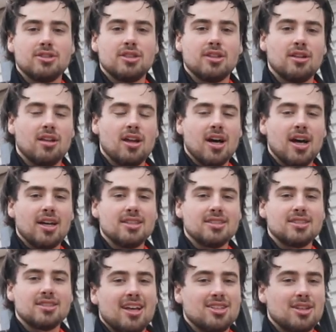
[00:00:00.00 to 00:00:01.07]
to the
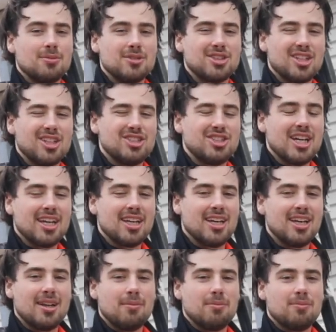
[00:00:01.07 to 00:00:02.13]
lights, so I'm just going to check
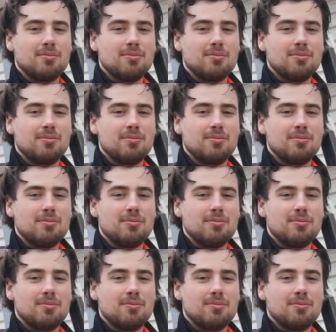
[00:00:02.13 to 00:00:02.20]
it,